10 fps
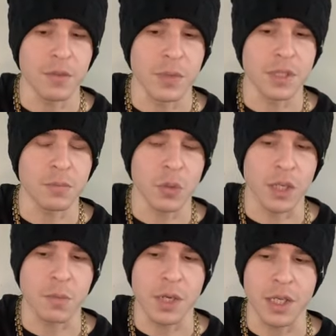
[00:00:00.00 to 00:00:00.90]
there is some sort
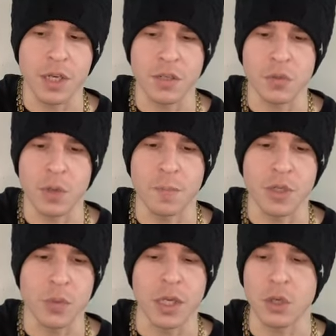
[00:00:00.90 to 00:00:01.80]
of communication as well
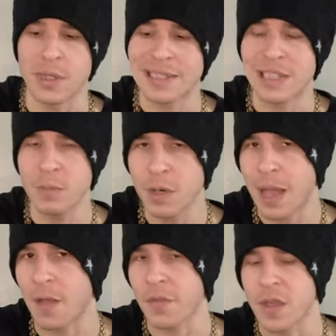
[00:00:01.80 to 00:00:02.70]
between you and someone
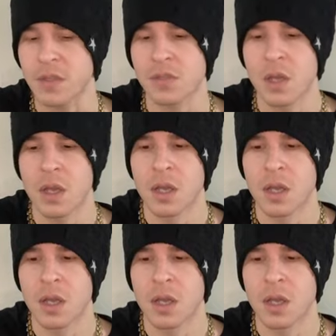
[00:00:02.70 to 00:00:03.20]
about this.